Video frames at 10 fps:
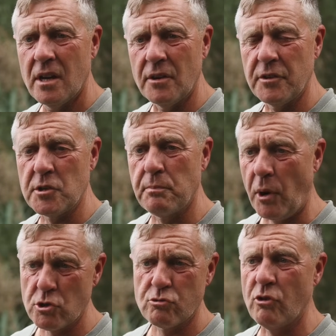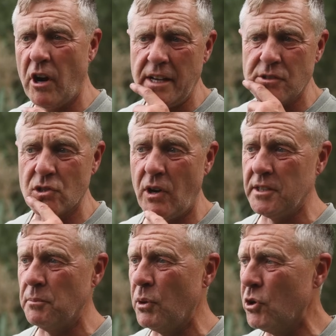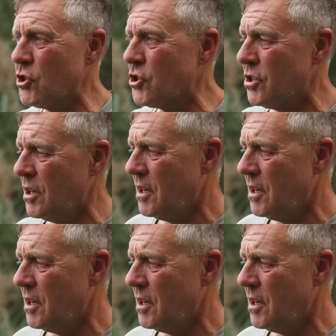a fish boshed right inside the bush.